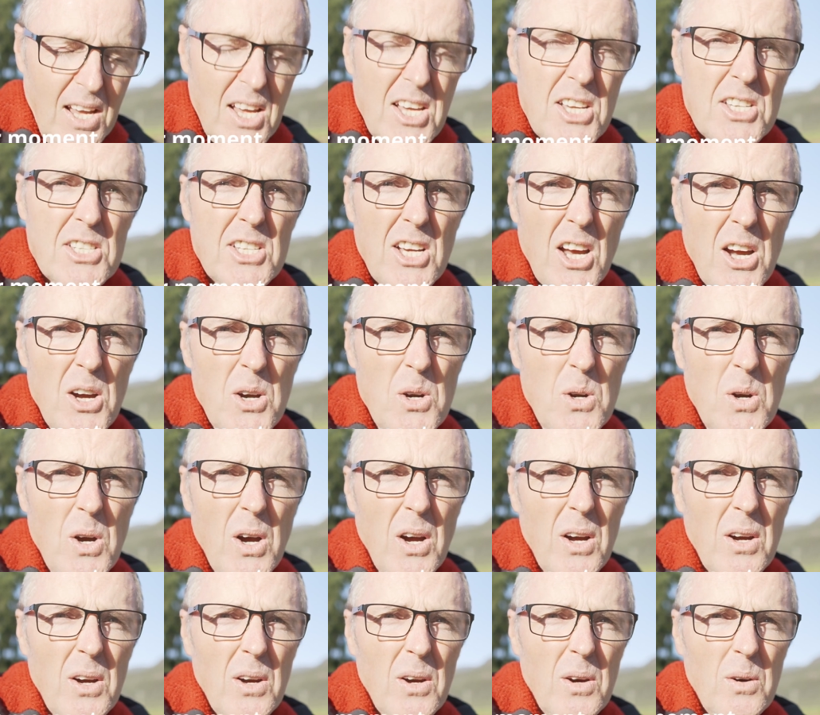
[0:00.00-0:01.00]
So
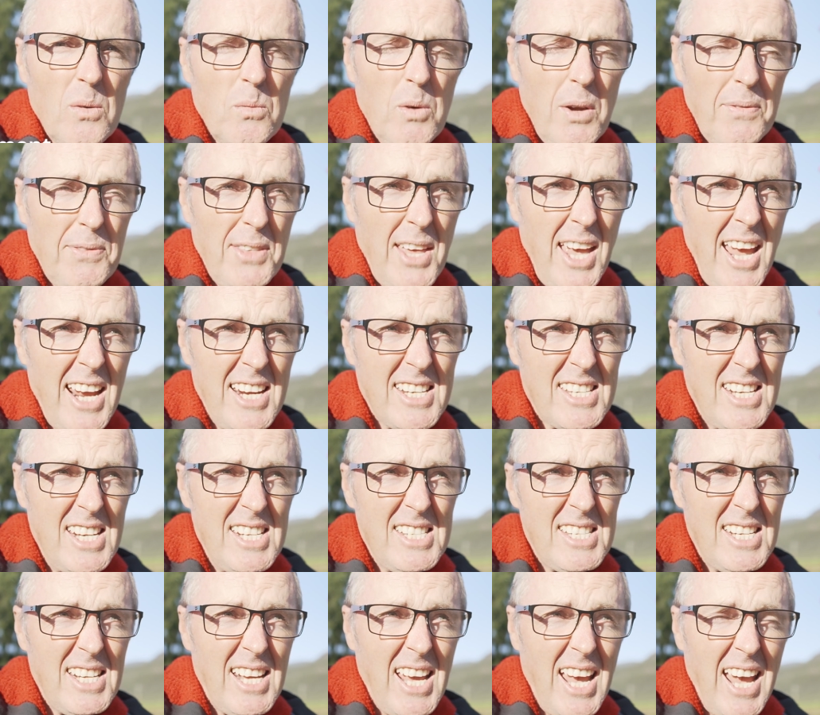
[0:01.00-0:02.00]
with the Hex
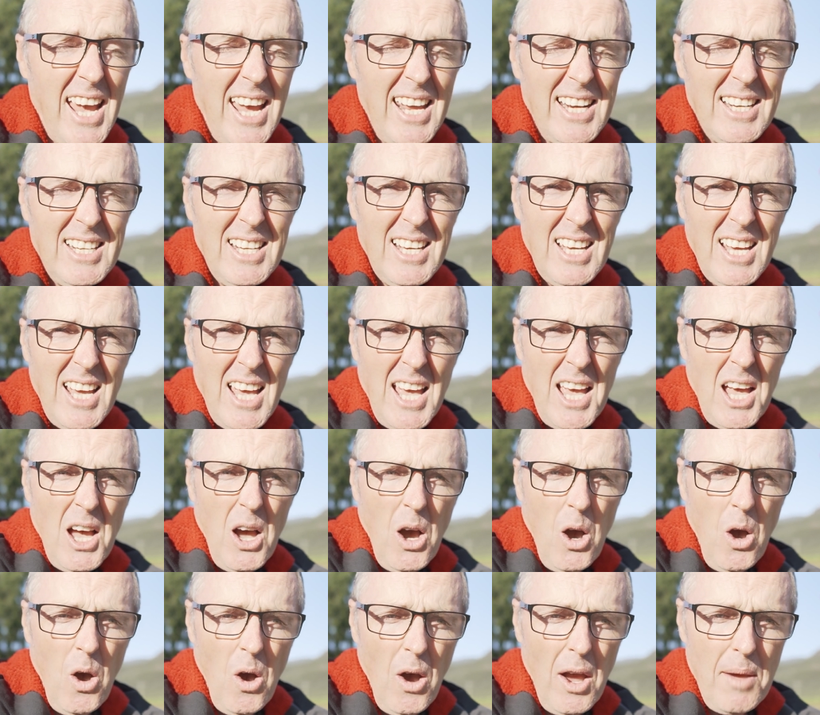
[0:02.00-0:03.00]
ezCAN,
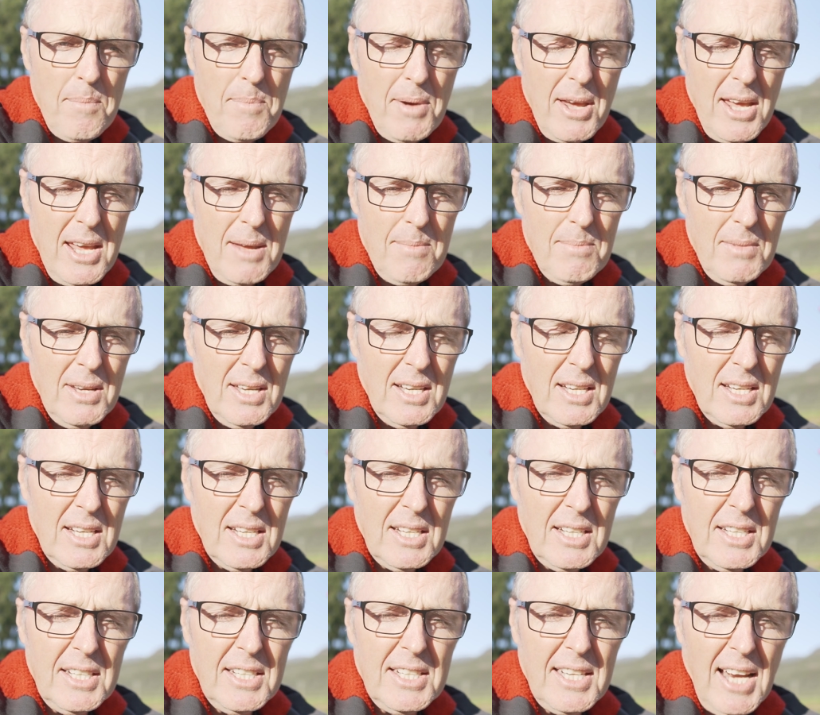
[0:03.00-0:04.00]
high beam,
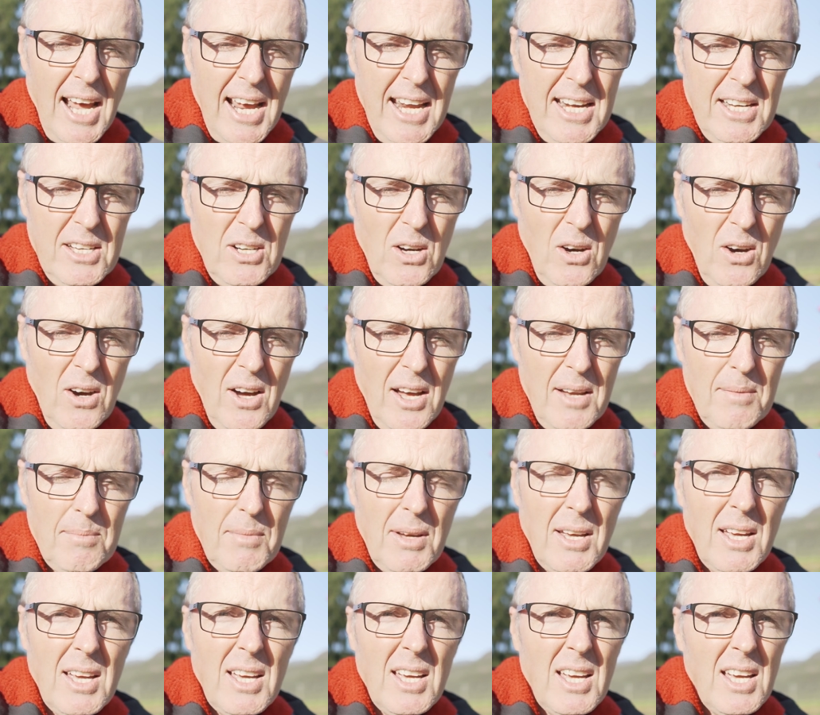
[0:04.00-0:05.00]

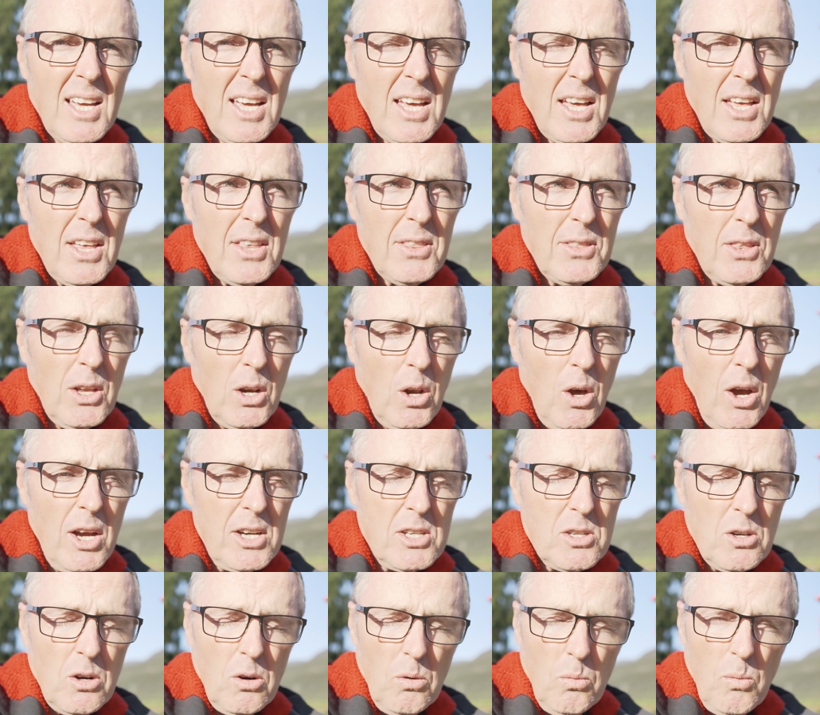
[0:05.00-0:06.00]
daytime, the
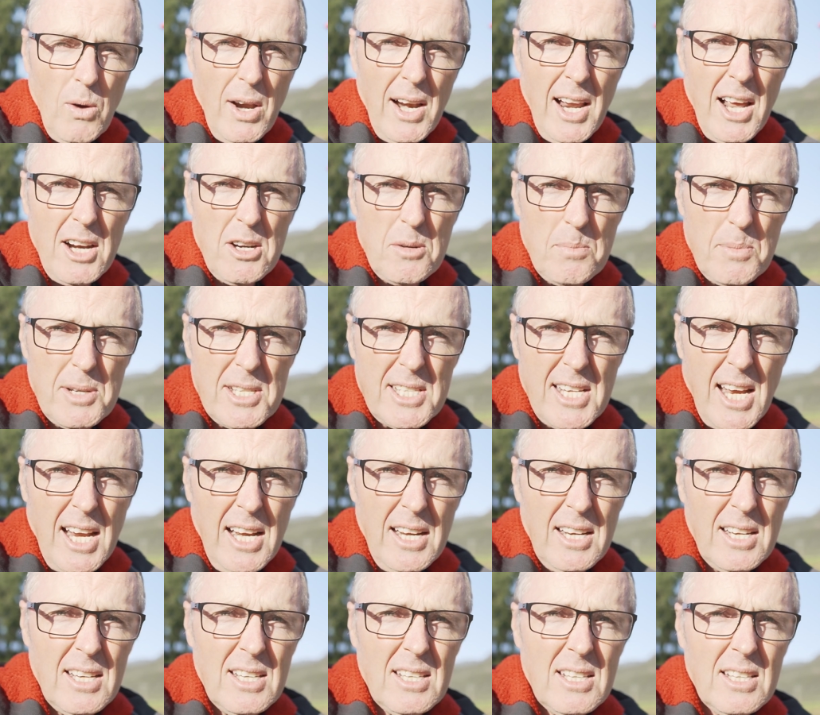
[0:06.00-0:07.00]
lights are at
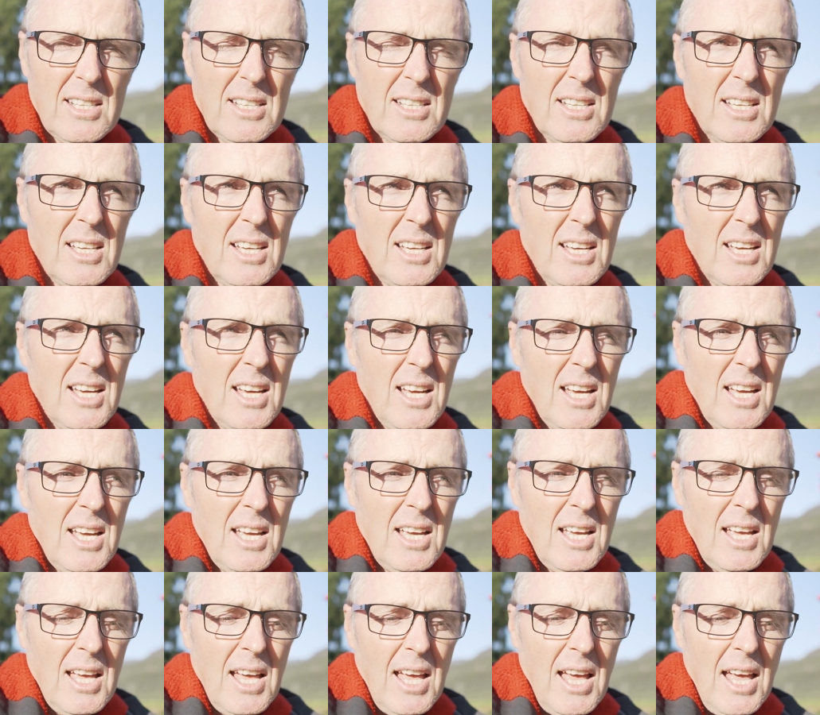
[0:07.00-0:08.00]
100%.
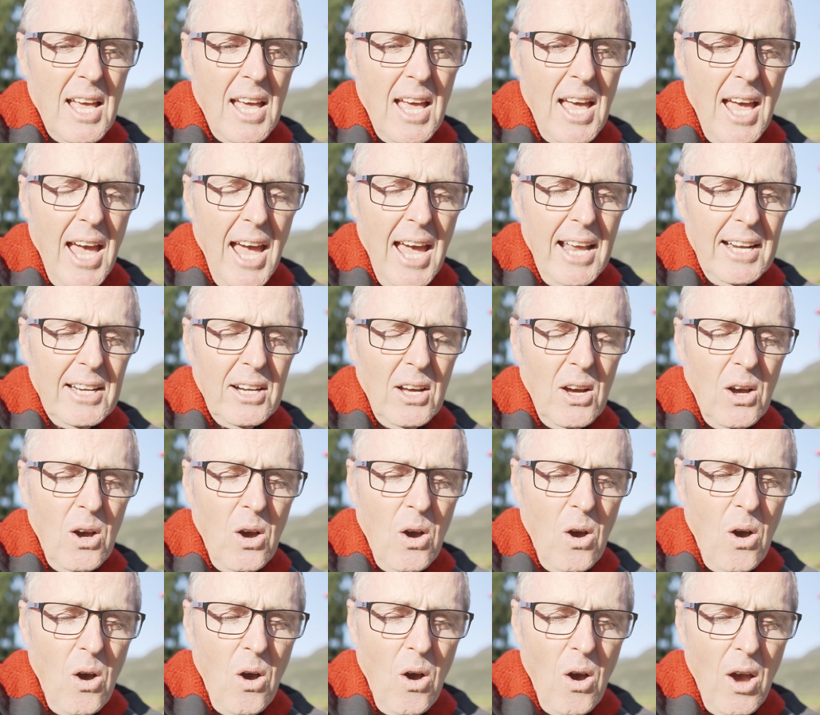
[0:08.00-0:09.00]
At
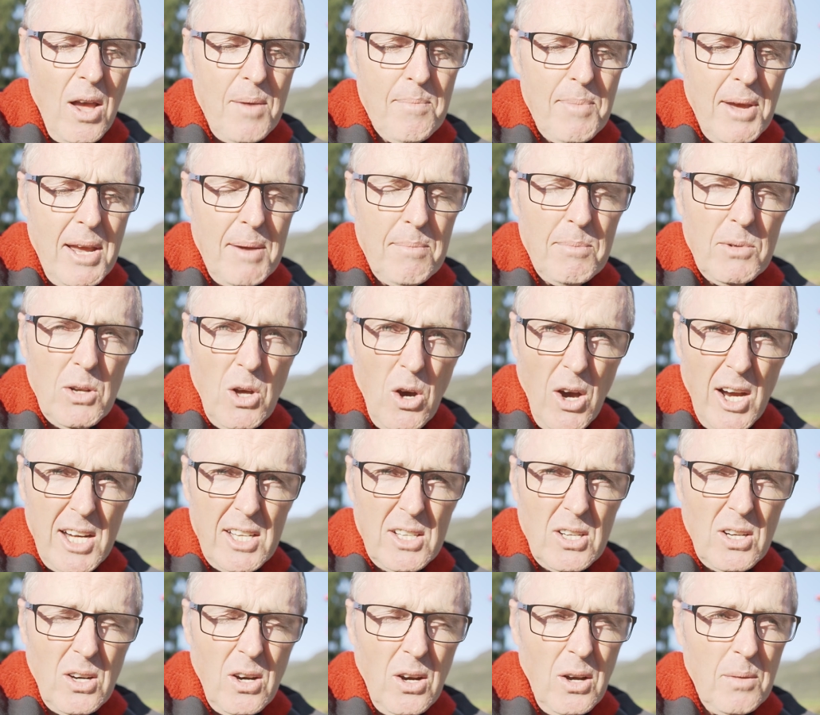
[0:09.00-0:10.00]
high beam night
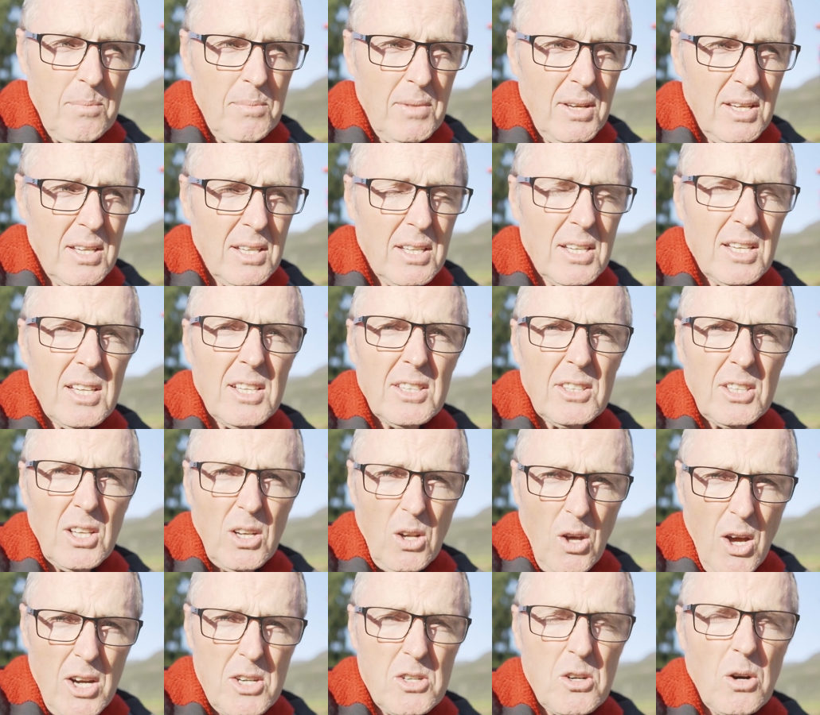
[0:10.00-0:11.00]
time, the
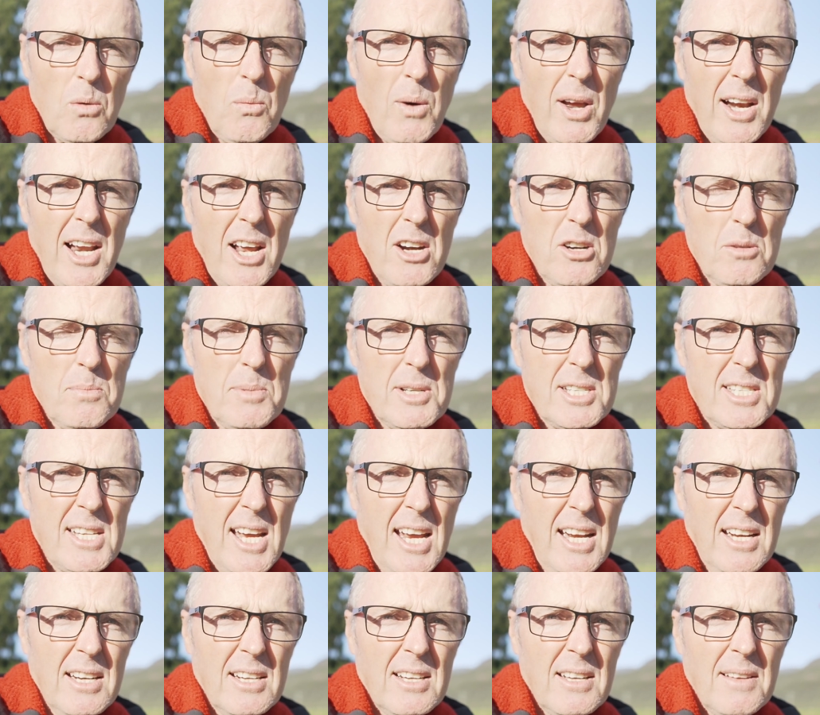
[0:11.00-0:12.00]
lights are at
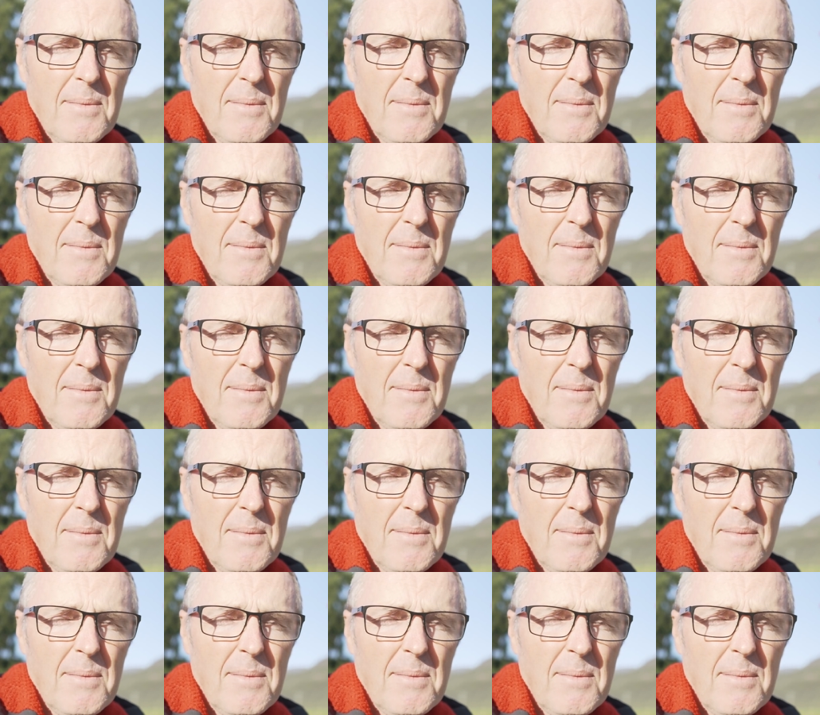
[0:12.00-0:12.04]
100%.